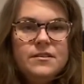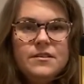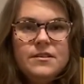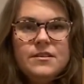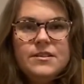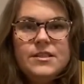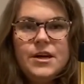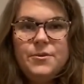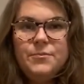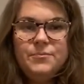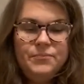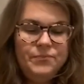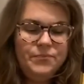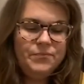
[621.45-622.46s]
So
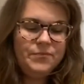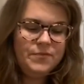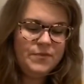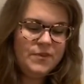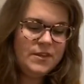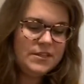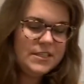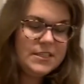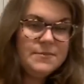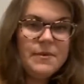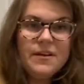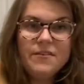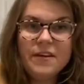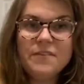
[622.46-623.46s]
this is my
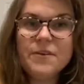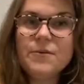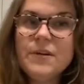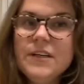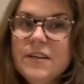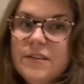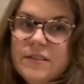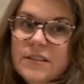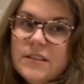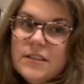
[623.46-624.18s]
favorite one to use.